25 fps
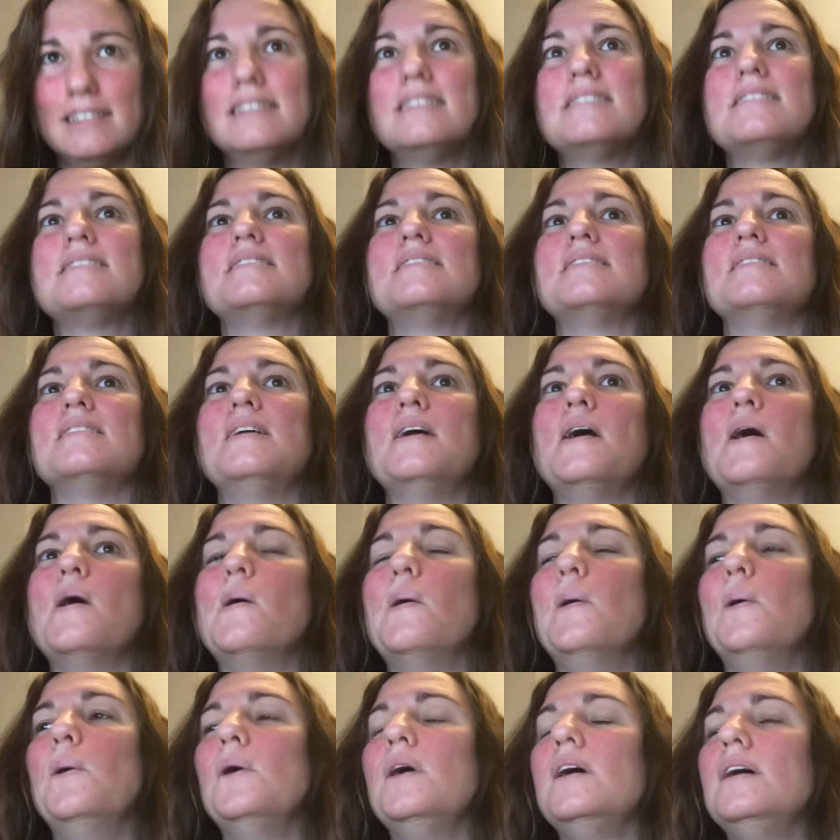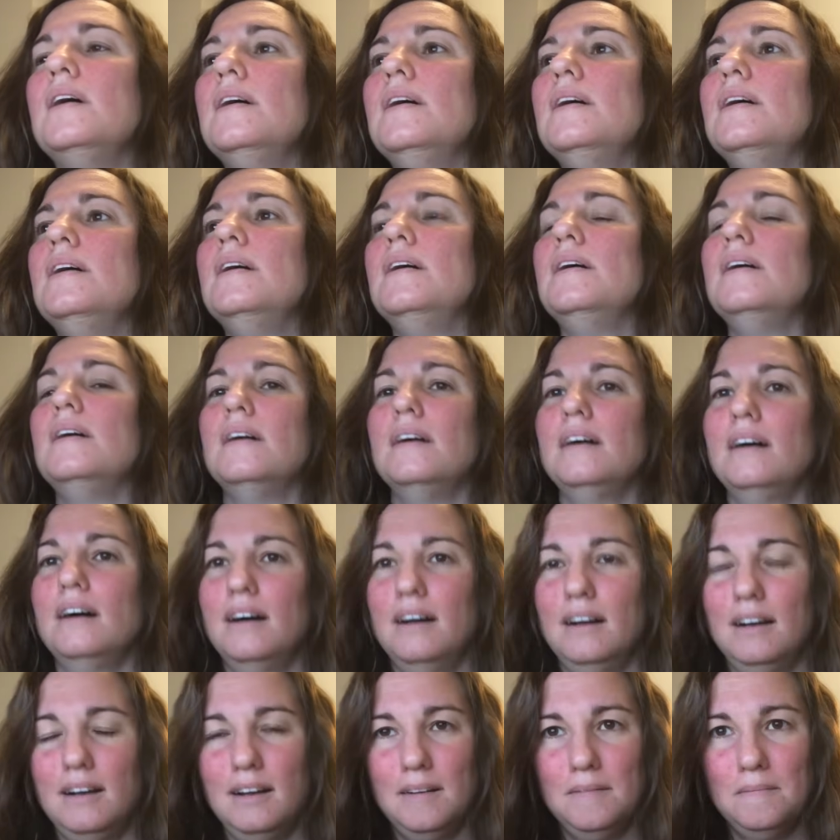So
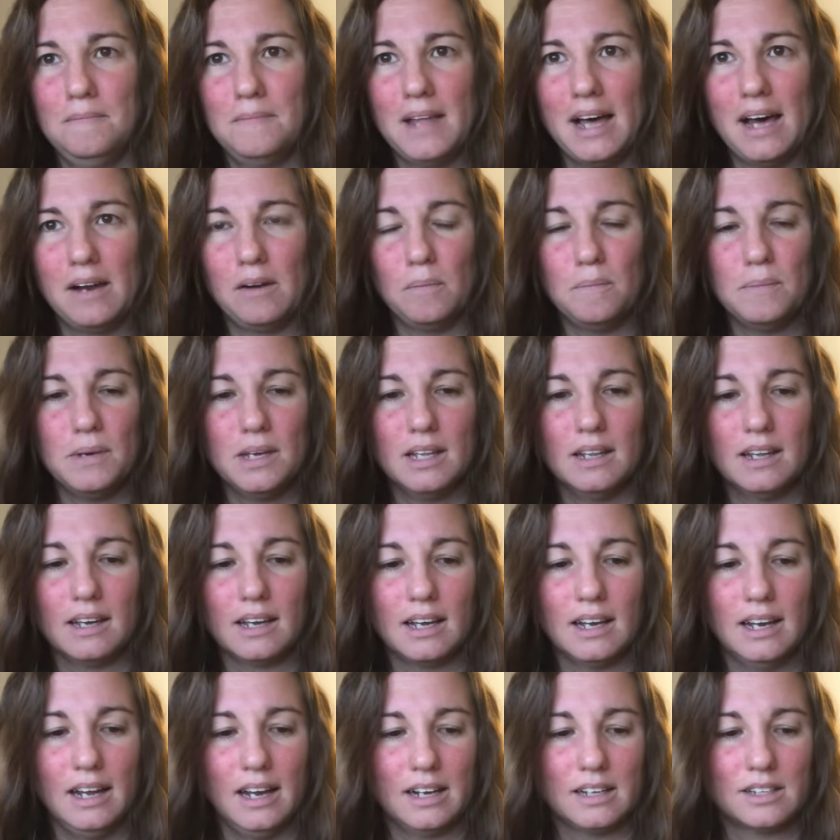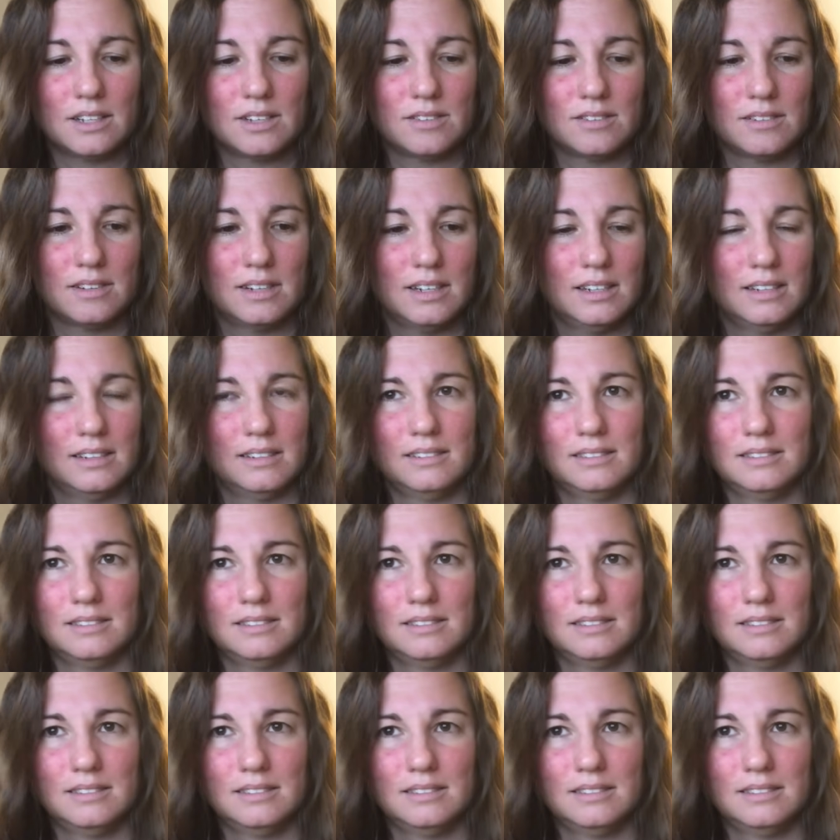that'll be like an extra,